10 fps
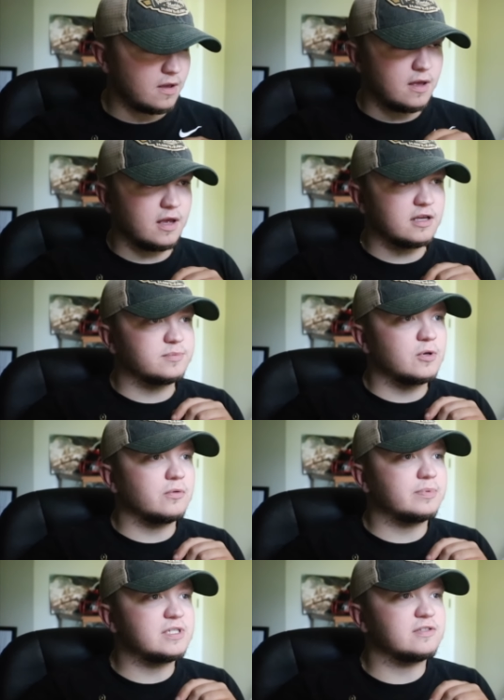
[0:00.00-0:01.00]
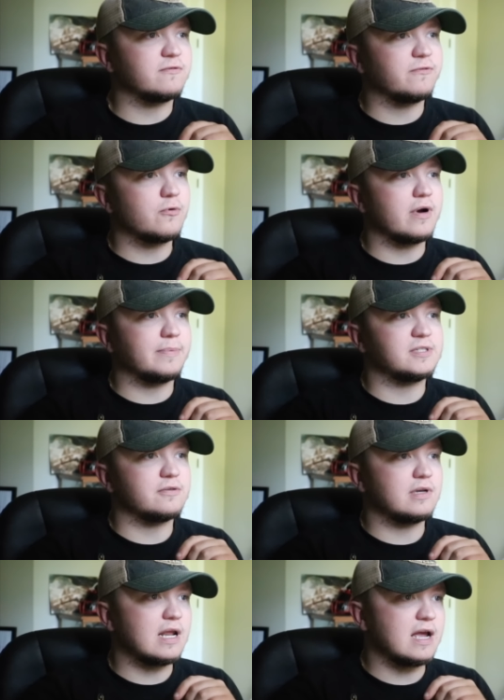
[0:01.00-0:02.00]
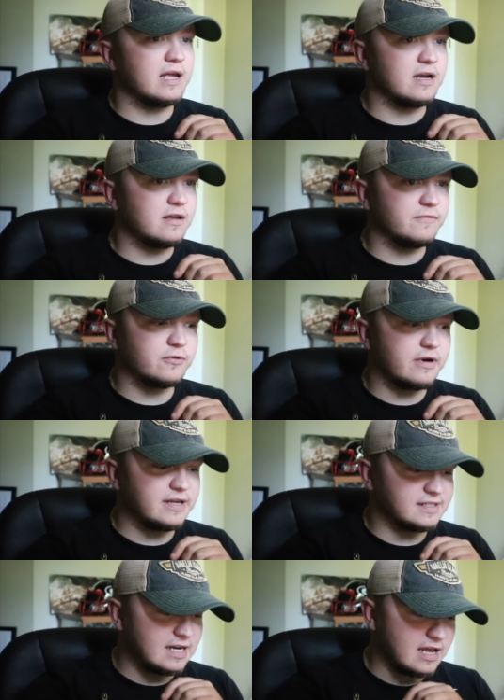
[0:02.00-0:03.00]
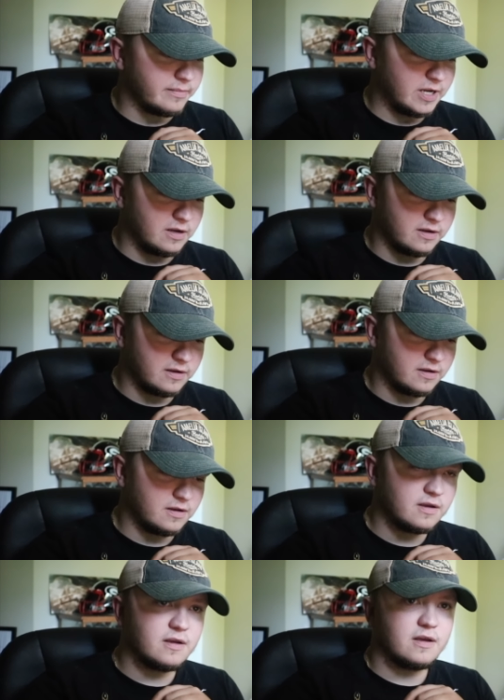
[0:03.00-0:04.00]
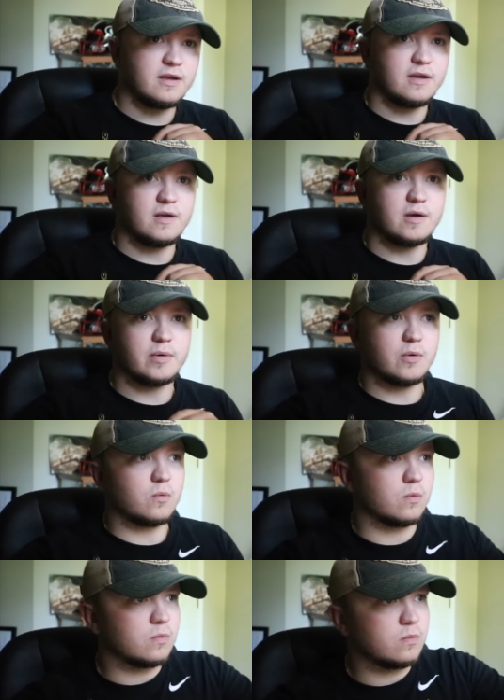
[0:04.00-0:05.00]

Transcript: Hey guys, Blue Up Season 4, Episode 9 of Grey's Anatomy. Here we go.